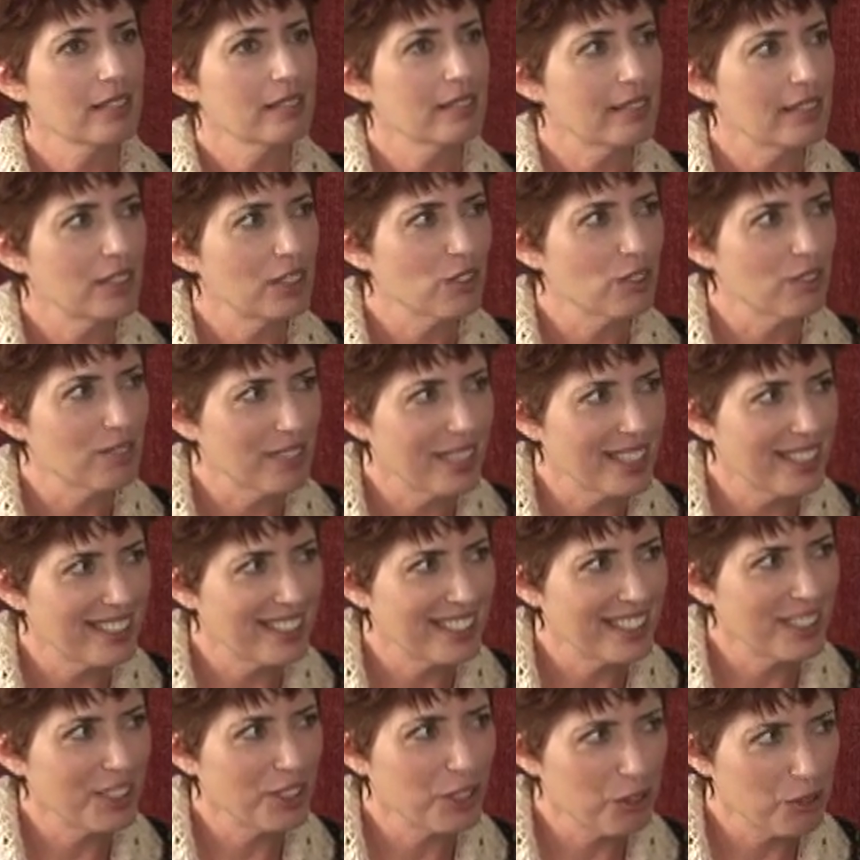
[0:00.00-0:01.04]
"When you're
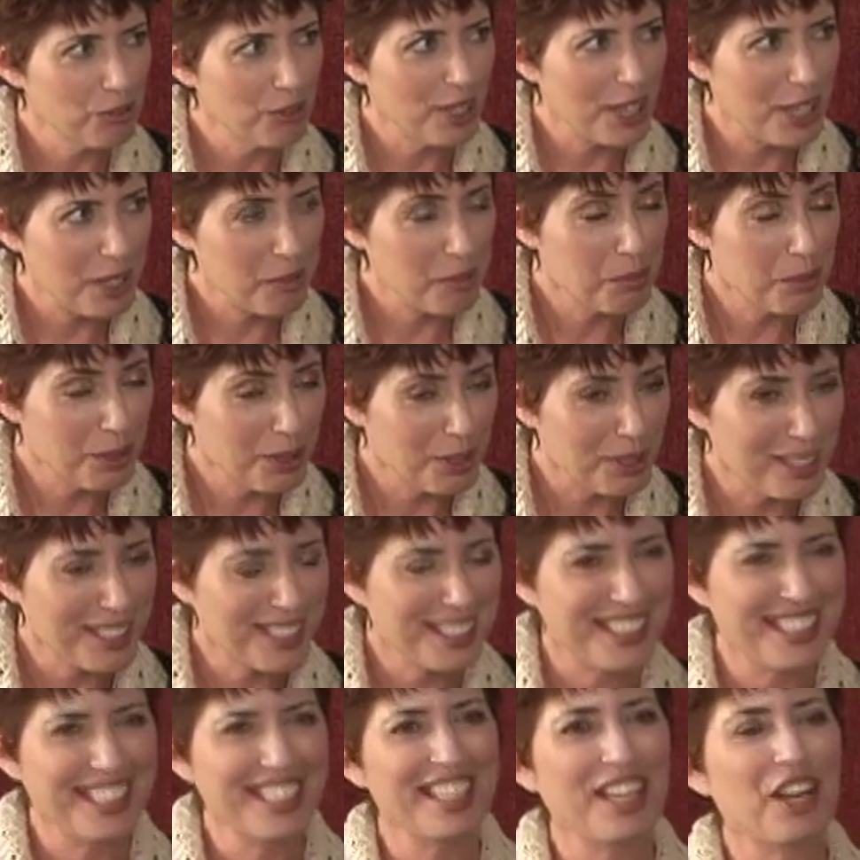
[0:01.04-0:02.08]
ready, you'll write
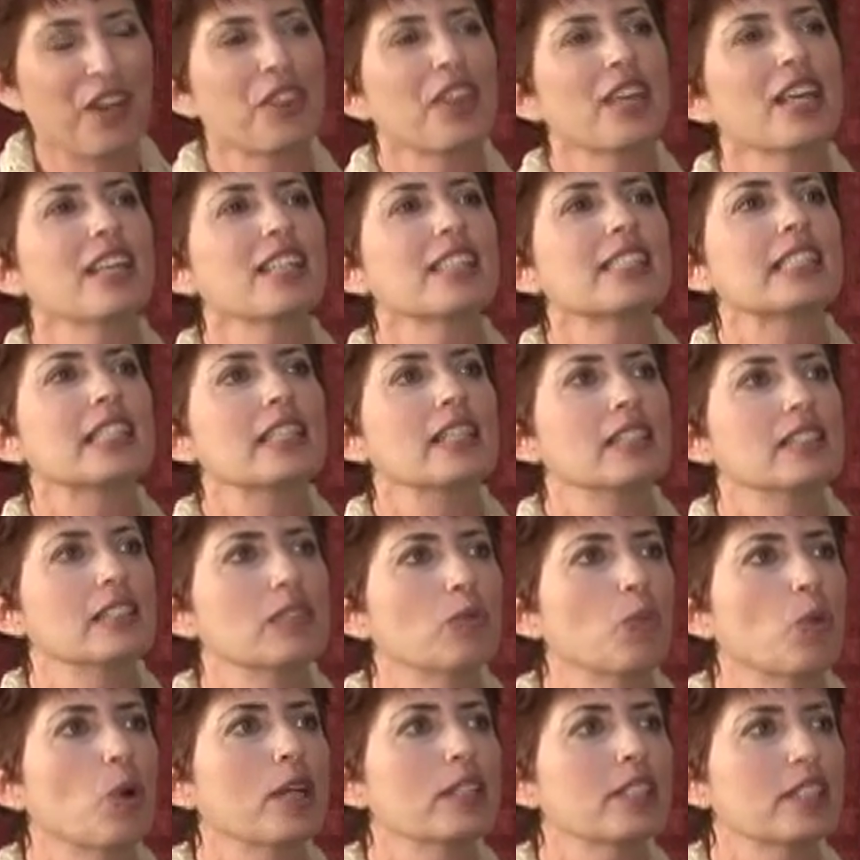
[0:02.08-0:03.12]
books," things that
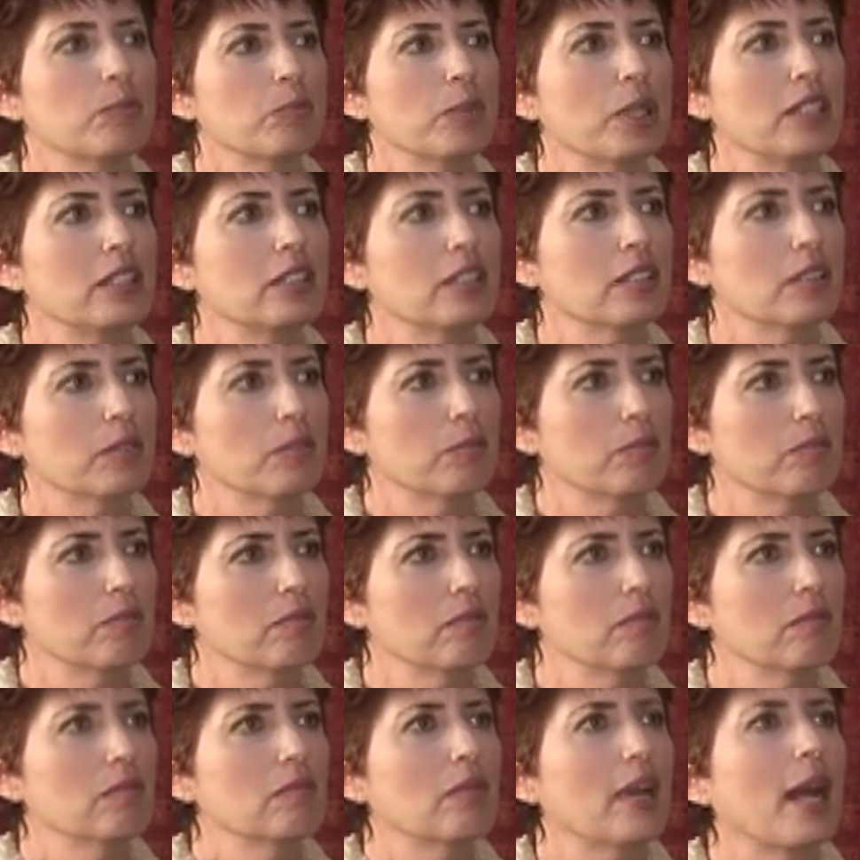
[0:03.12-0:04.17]
it wants me to
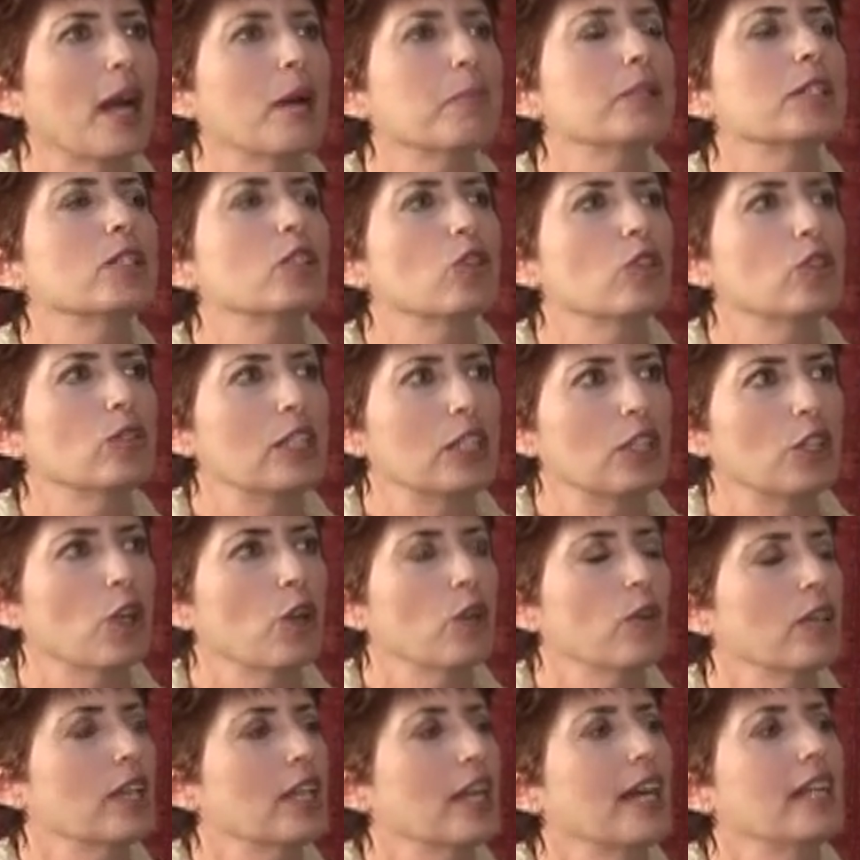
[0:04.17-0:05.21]
absolutely
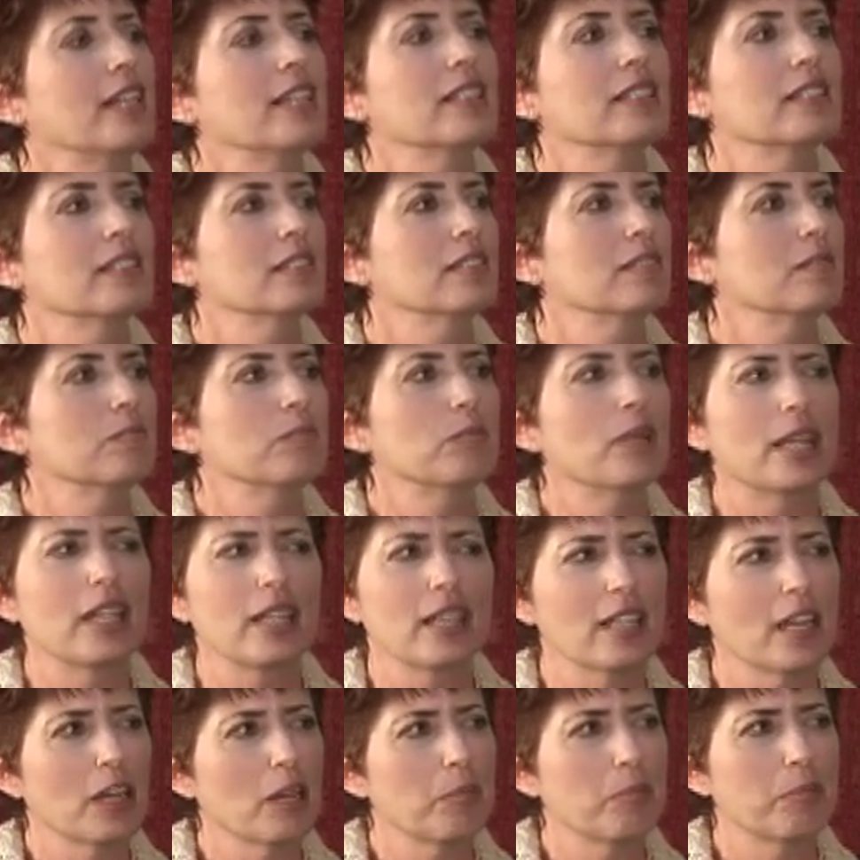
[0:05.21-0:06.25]
know that I didn't make
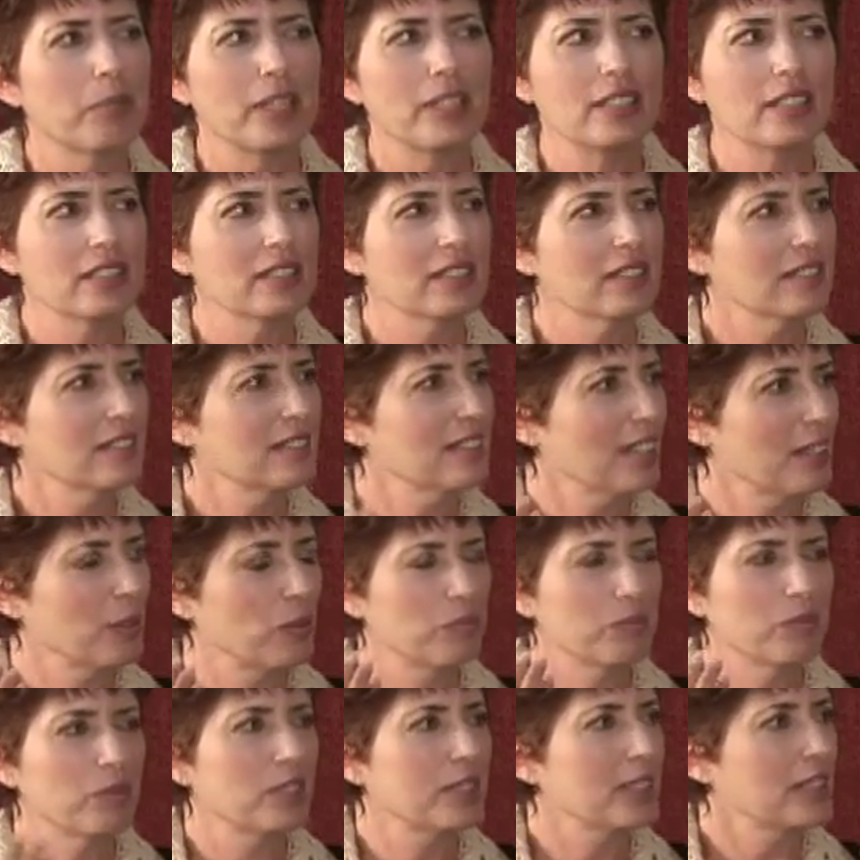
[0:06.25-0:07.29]
it up, I
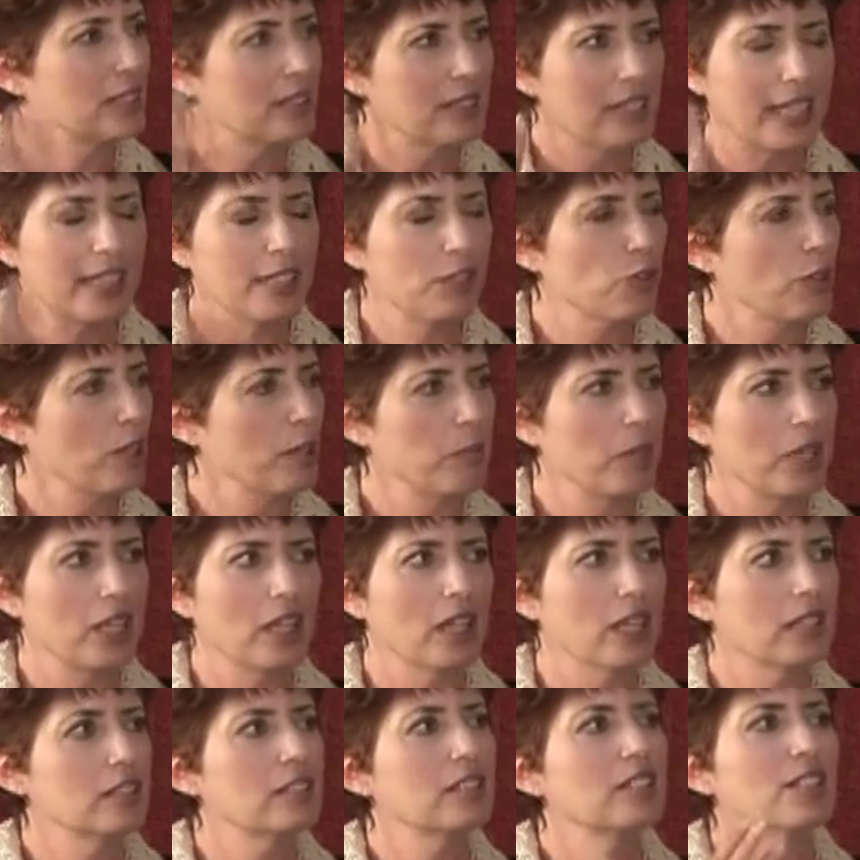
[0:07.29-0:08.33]
wasn't daydreaming
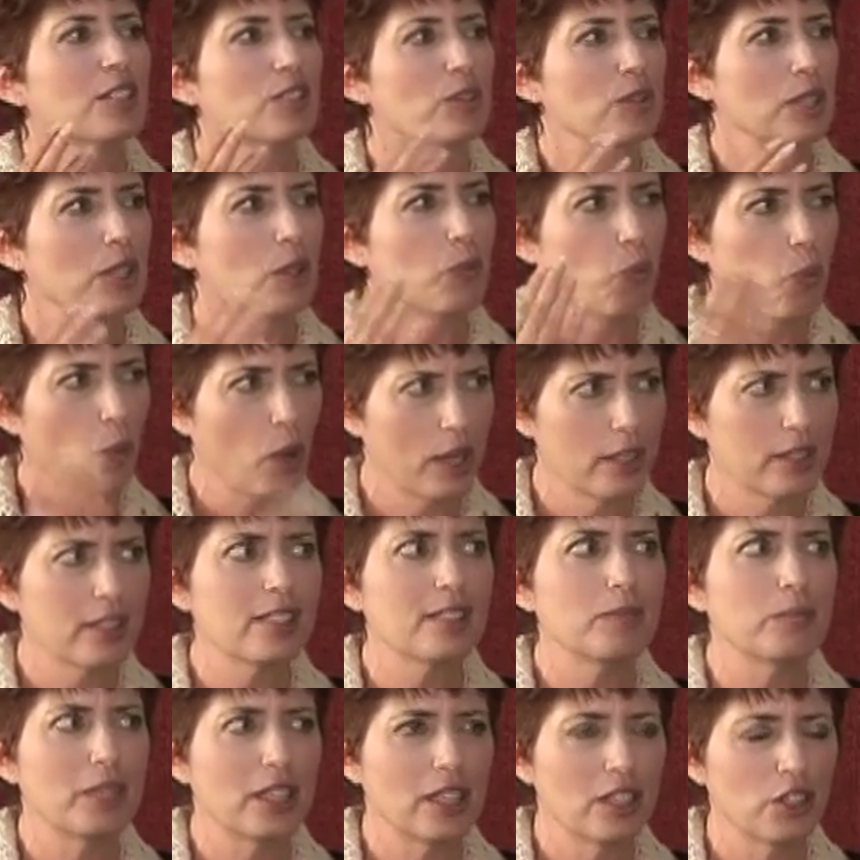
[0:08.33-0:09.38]
it, it
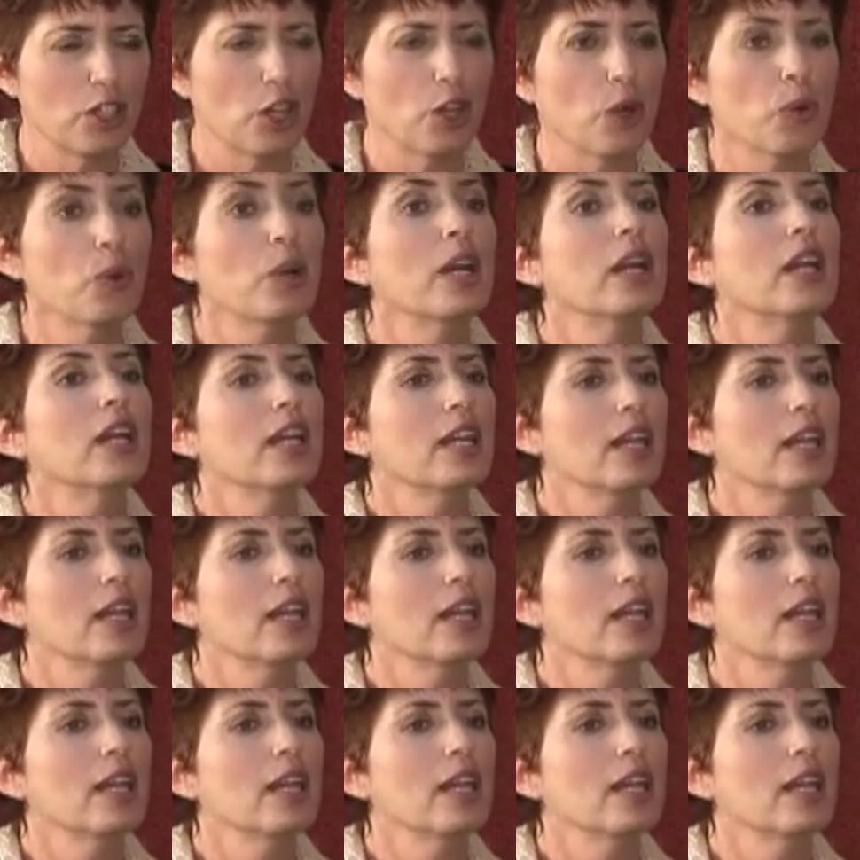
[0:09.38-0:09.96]
wants me to know.